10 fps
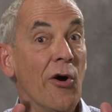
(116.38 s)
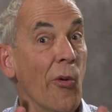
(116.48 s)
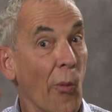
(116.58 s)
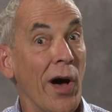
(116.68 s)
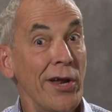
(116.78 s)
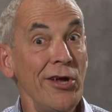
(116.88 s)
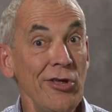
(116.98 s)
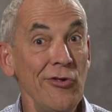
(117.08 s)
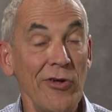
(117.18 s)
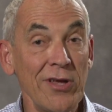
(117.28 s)
"What are
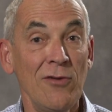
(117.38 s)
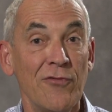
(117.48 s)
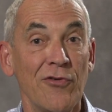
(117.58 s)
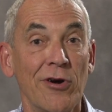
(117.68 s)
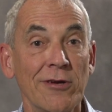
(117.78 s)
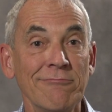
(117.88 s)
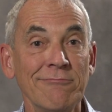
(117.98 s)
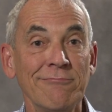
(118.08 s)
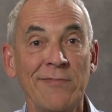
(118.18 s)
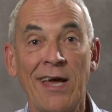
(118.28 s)
you looking for?"
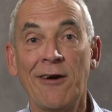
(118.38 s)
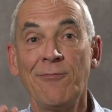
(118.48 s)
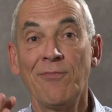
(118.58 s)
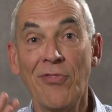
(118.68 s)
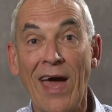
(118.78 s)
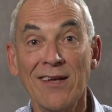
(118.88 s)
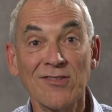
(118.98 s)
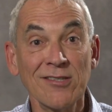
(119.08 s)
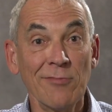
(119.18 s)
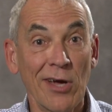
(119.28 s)
Now,
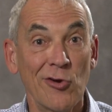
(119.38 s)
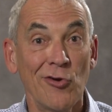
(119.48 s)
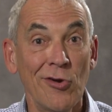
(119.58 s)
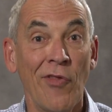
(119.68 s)
that's a good